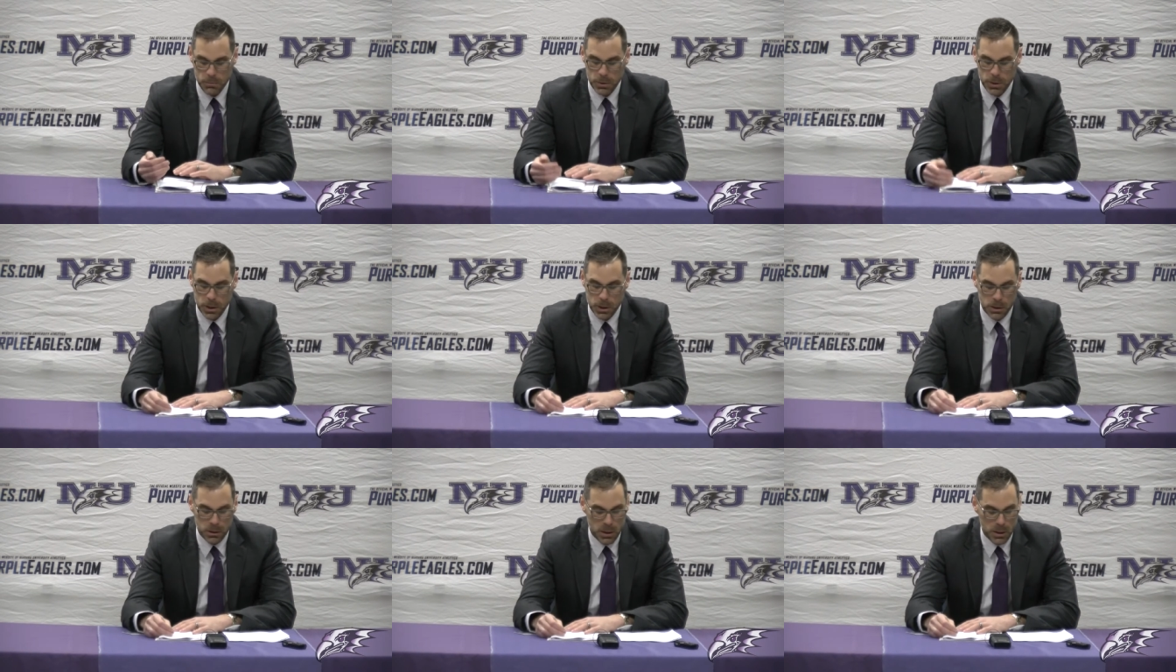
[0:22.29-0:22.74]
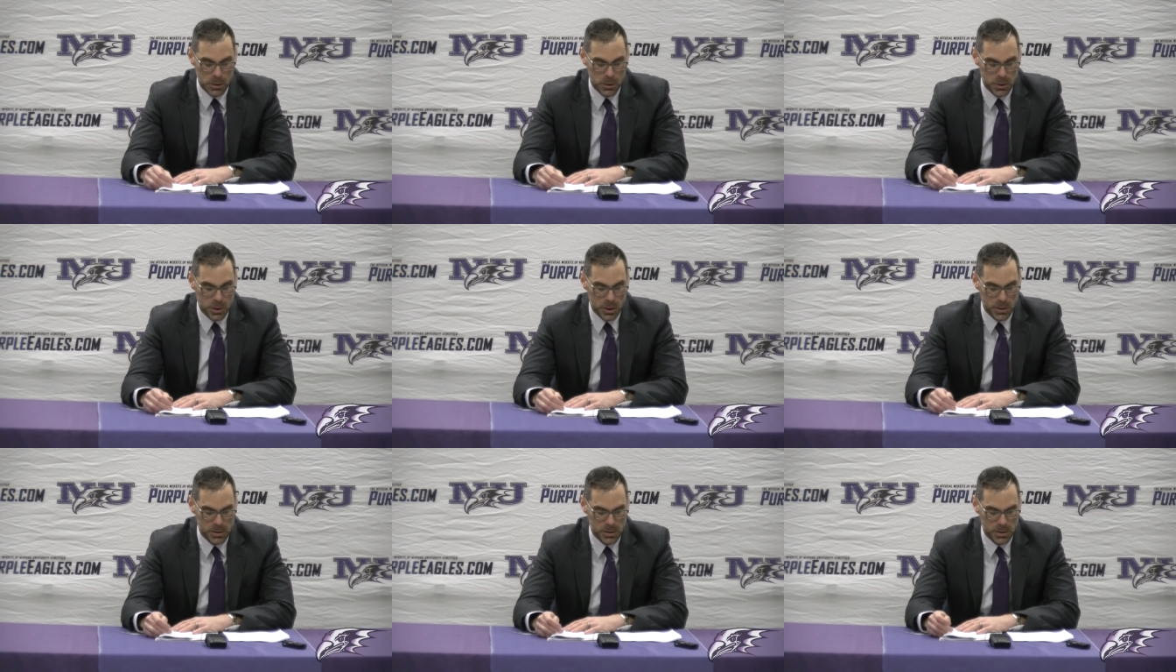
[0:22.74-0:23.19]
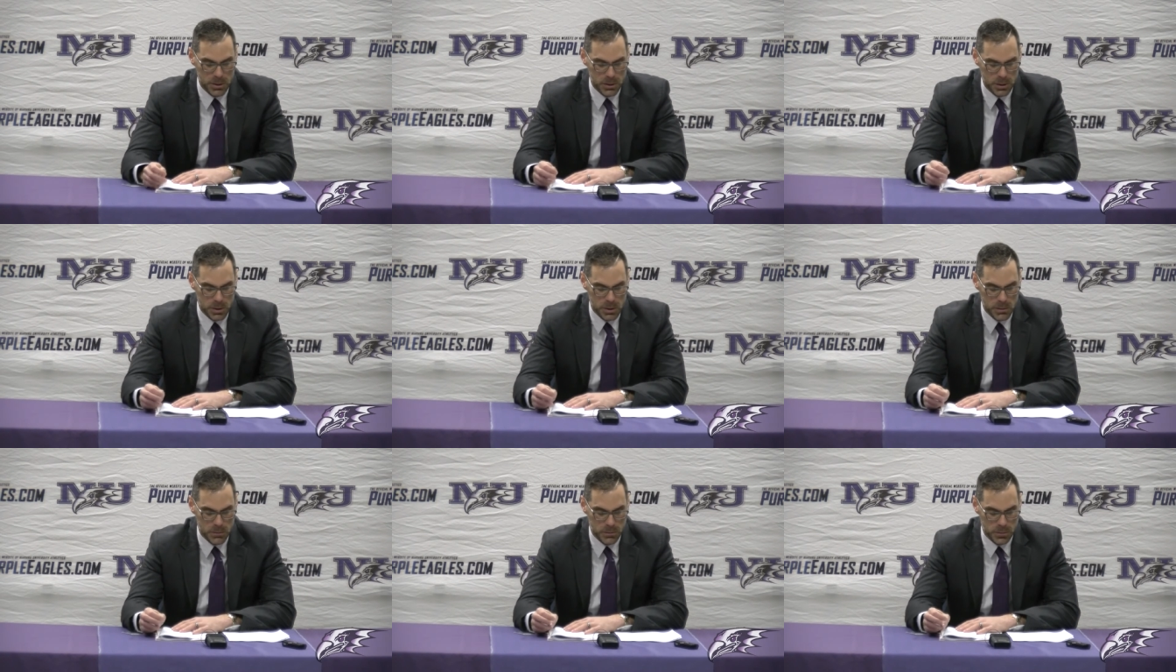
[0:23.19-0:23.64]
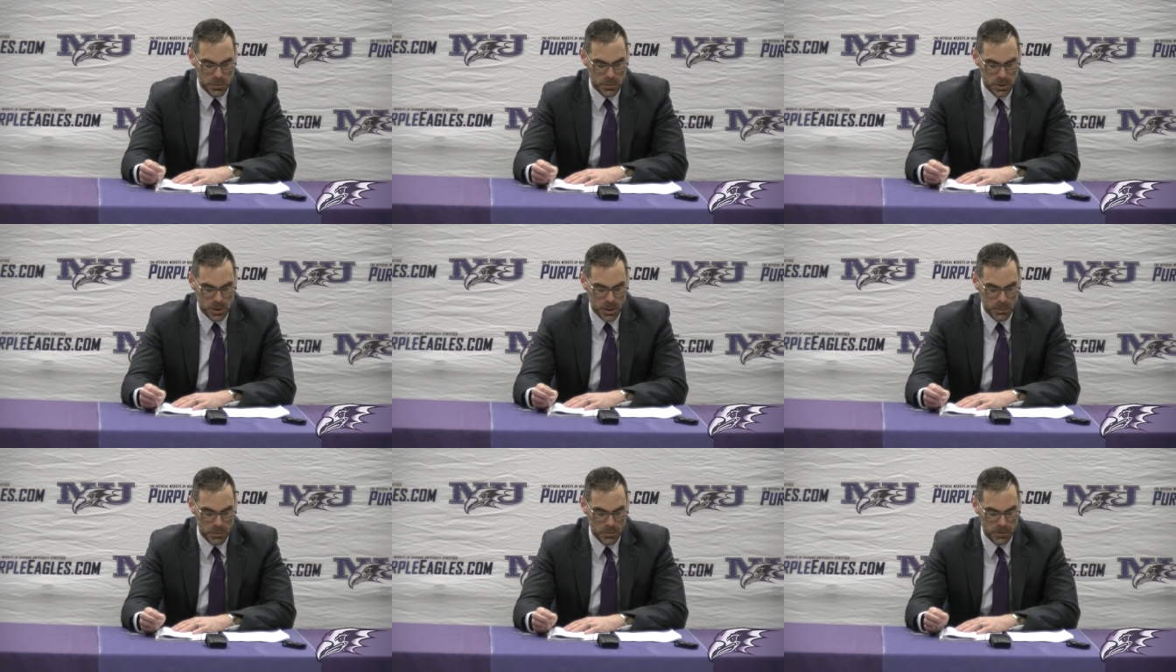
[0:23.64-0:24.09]
We got a lot of shots. I think that's the first
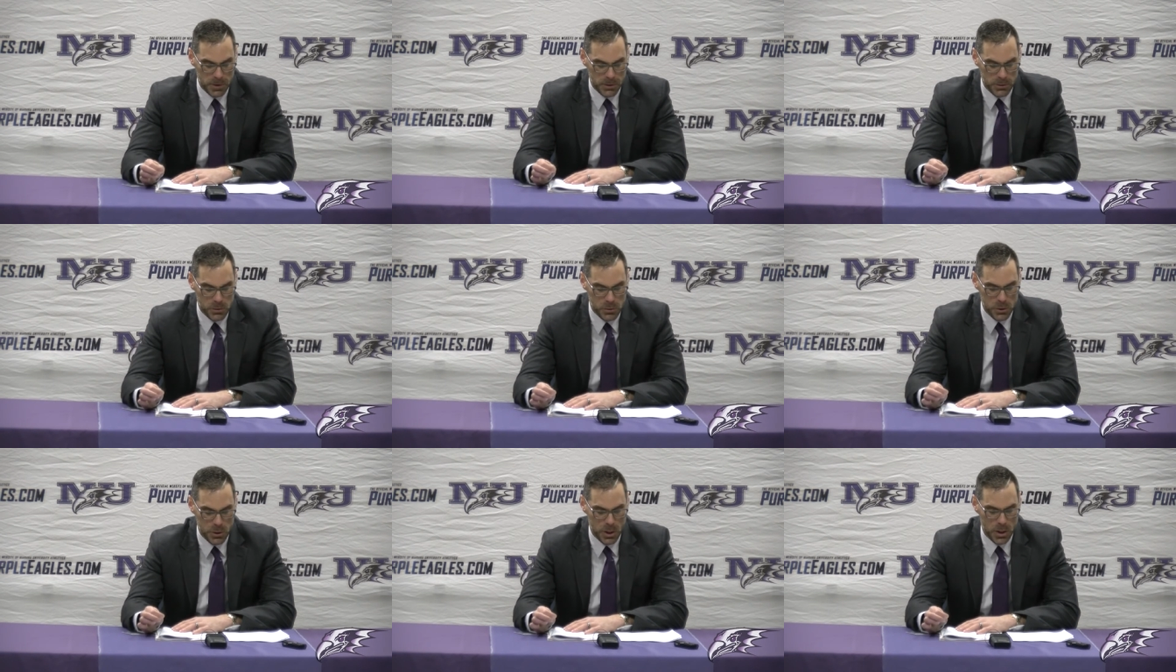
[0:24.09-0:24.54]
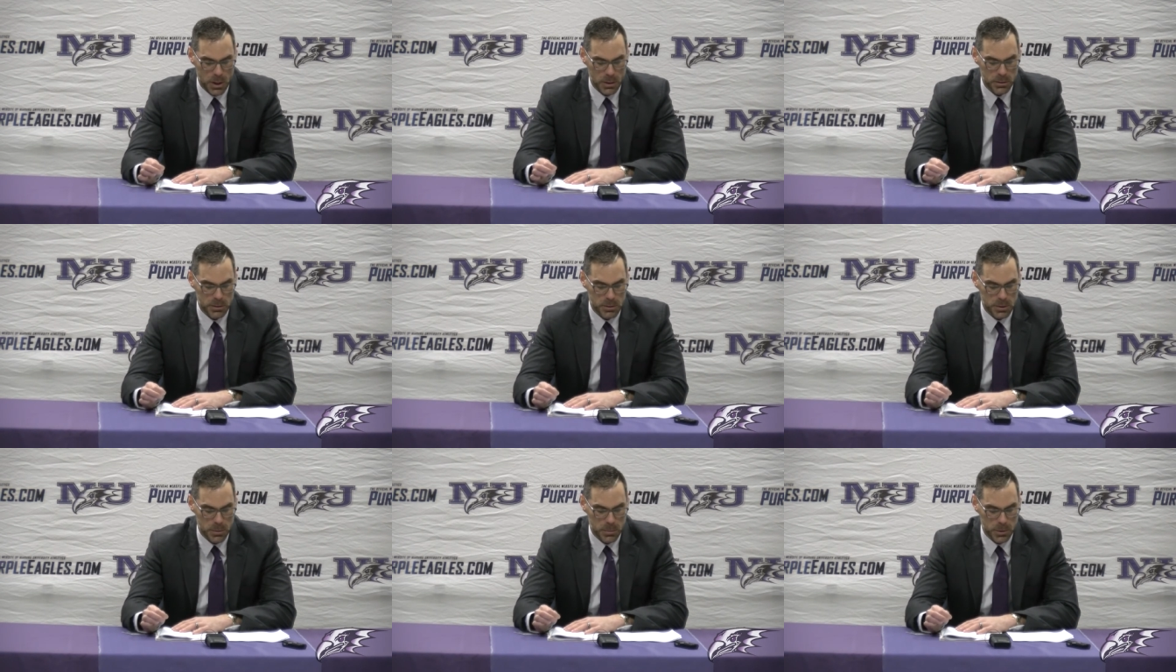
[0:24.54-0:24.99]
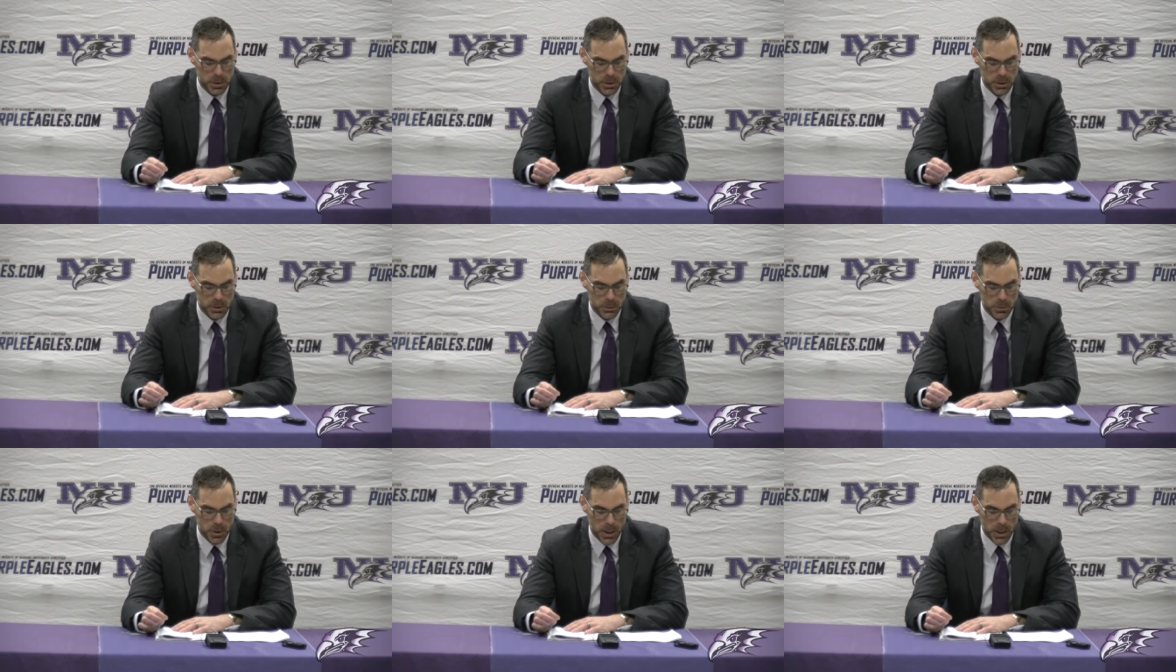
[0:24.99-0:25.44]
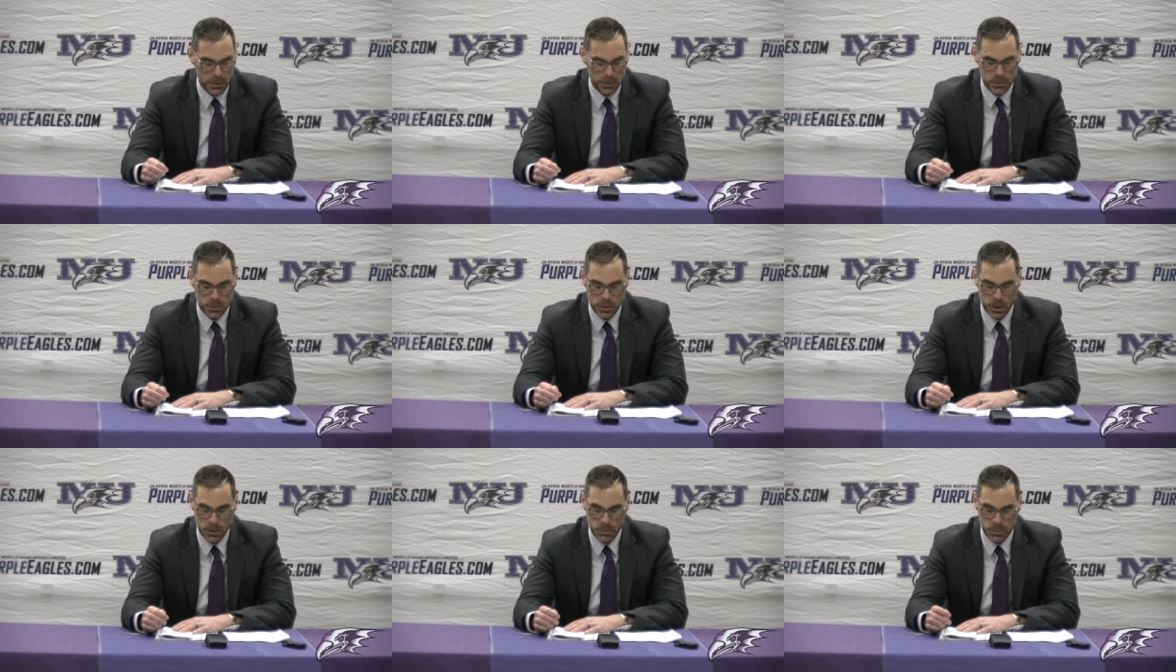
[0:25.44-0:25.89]
time we've outshot somebody in a while,
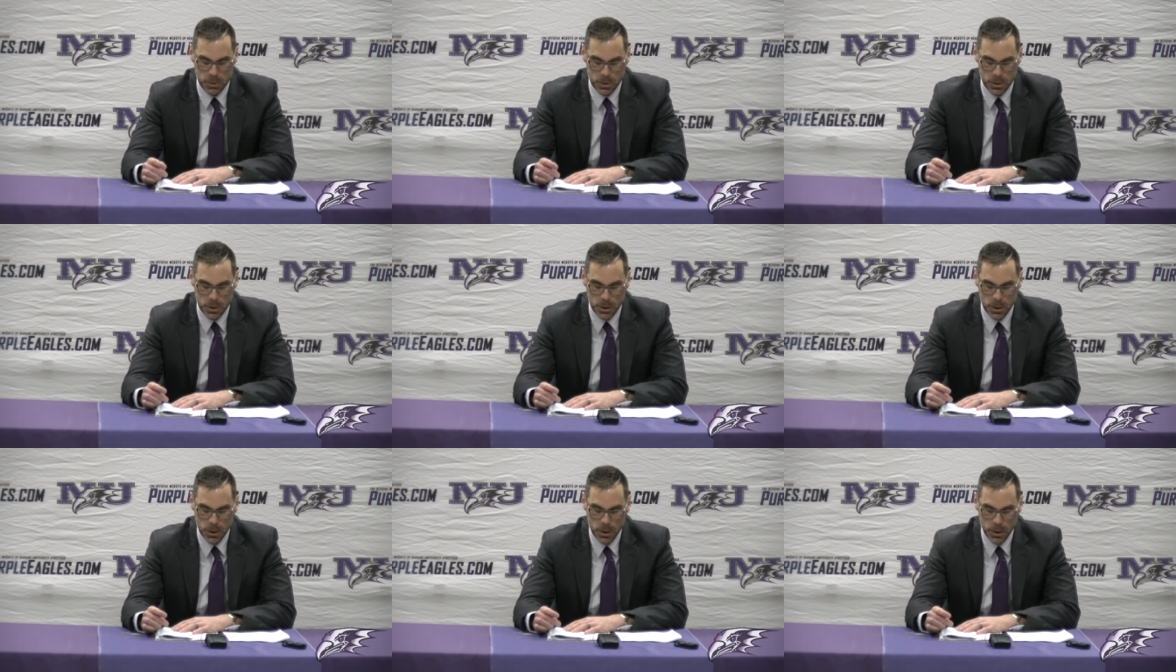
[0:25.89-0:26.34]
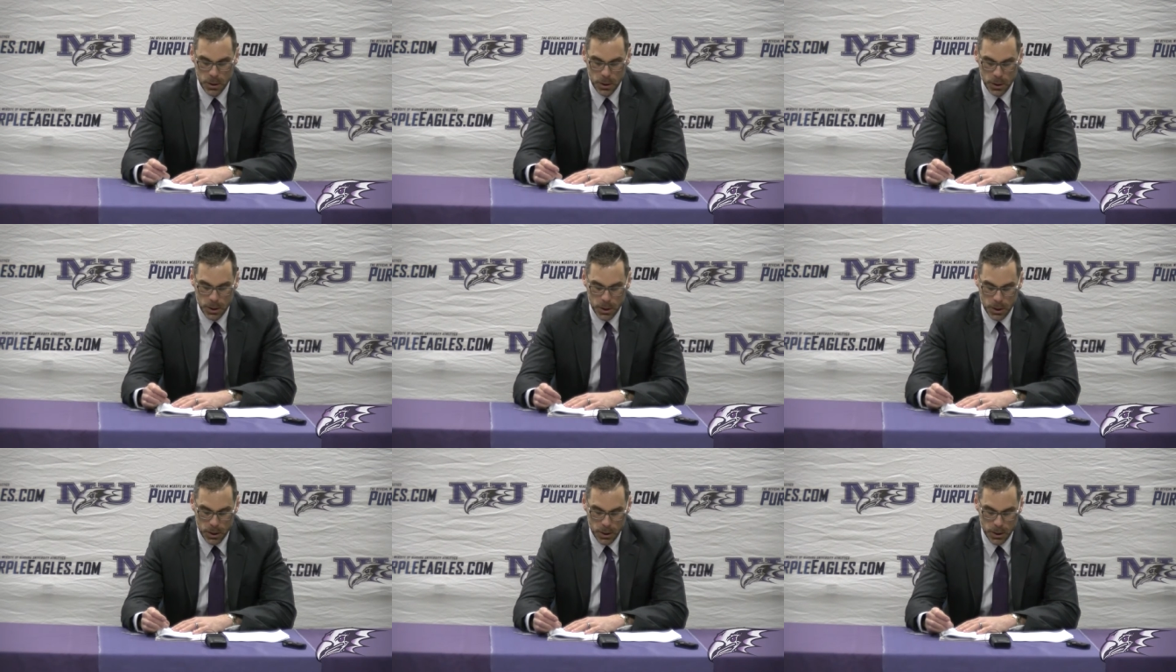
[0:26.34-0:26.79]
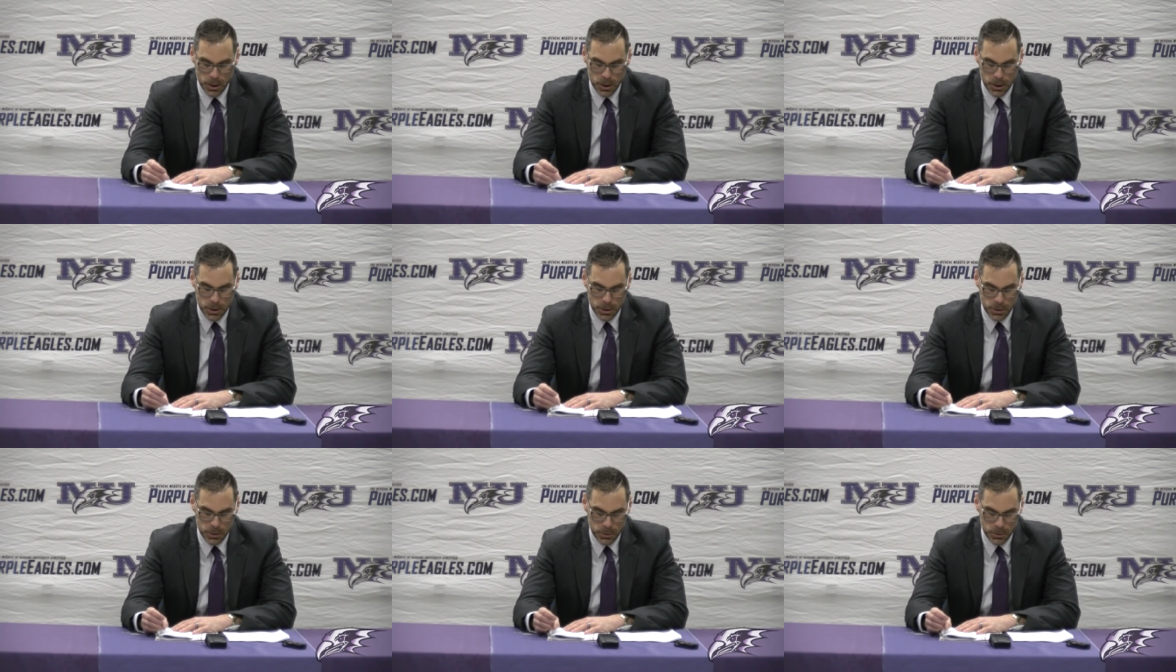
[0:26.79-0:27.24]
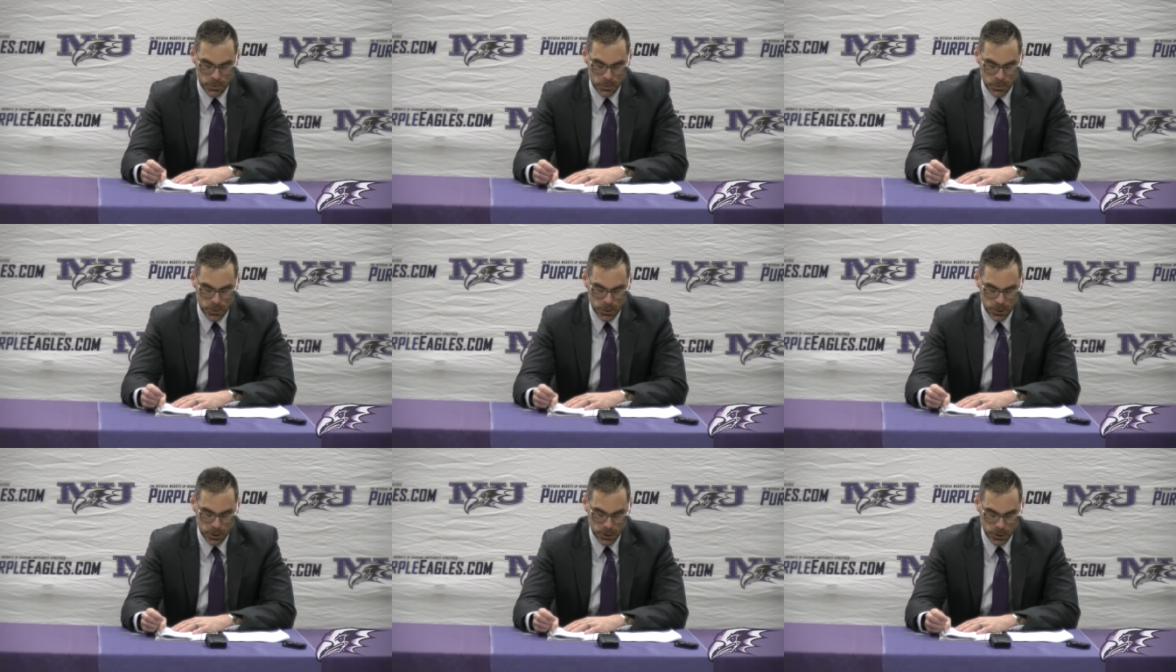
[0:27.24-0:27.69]
so that was uh,
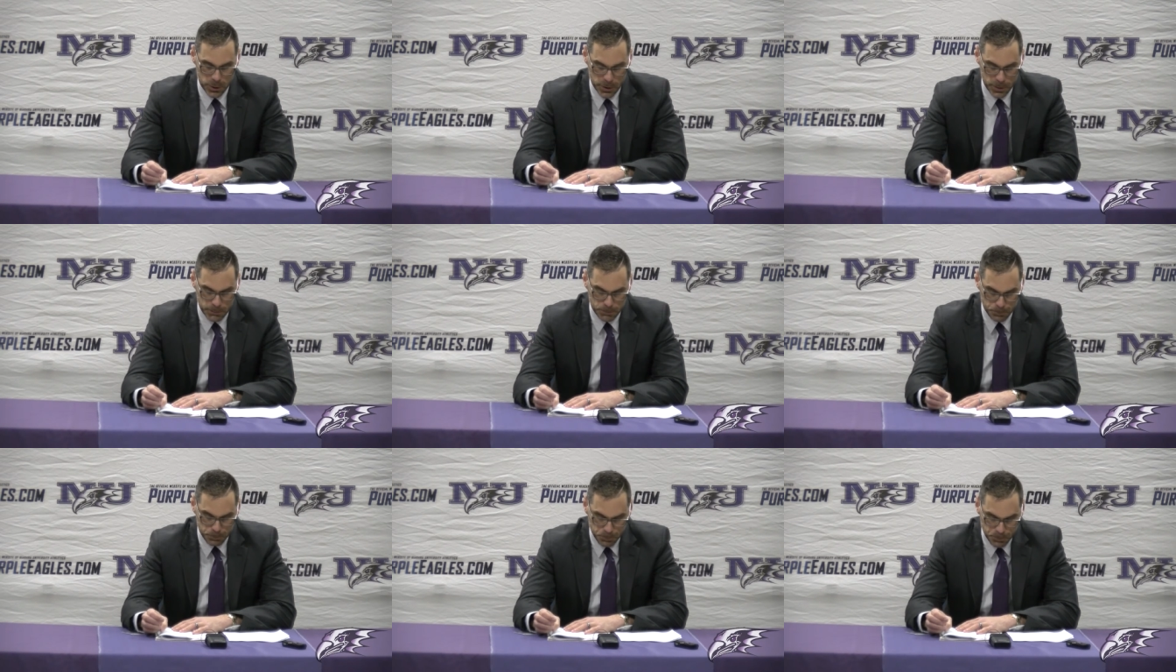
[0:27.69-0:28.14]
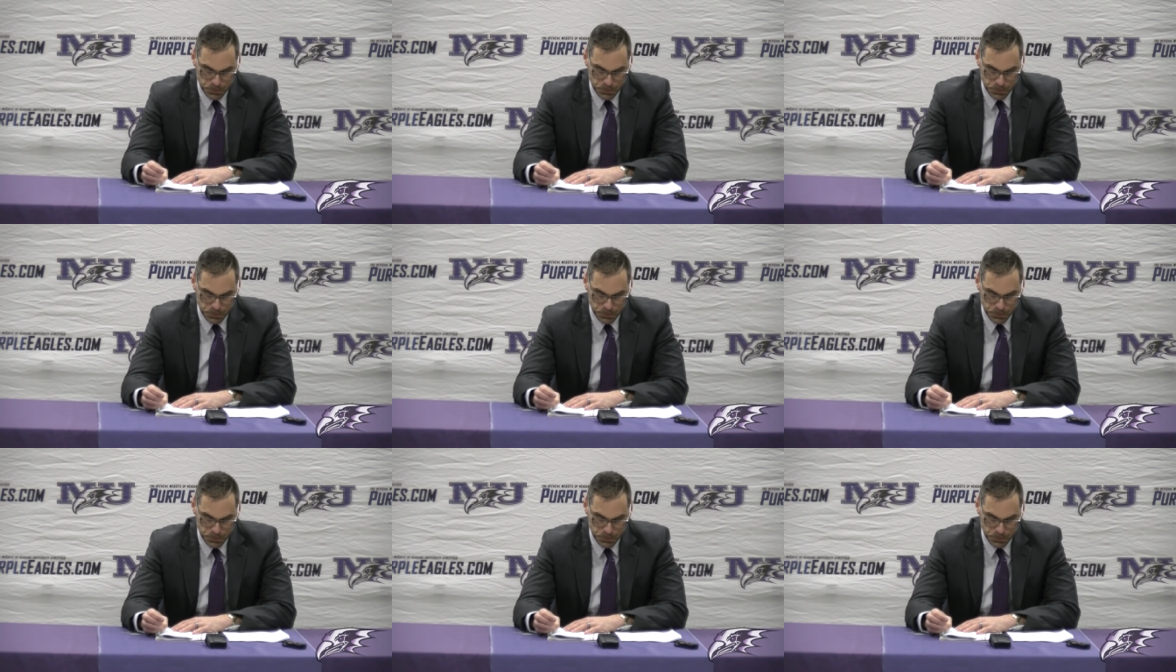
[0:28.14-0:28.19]
really good.